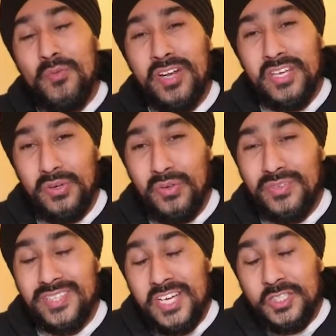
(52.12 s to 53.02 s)
to use
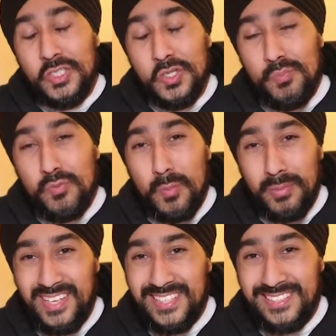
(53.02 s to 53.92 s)
to properly
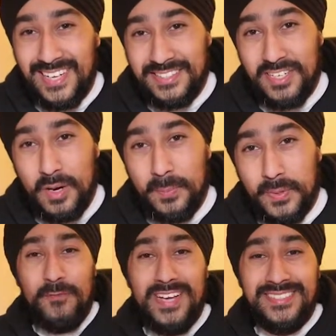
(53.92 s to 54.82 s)
set up. The
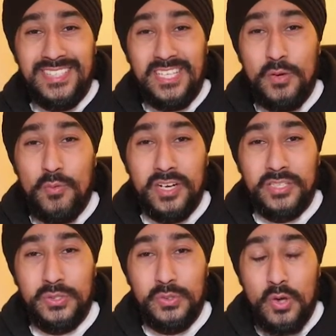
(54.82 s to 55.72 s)
first thing you want to
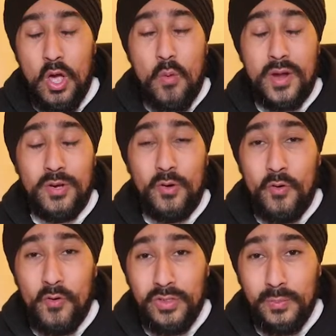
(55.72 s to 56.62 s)
do when you're
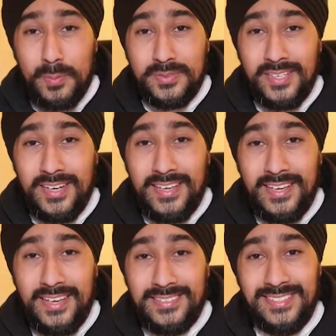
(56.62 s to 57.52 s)
on the website
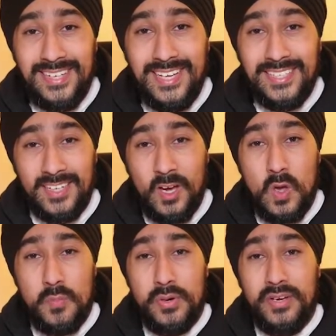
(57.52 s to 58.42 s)
is click
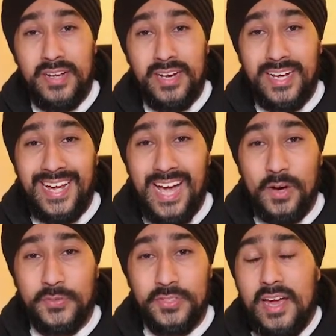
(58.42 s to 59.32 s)
open an
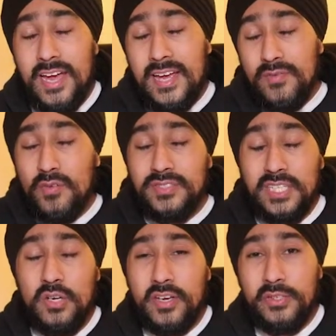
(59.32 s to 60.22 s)
account. If you're obviously
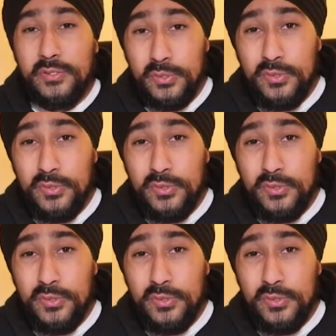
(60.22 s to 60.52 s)
looking to do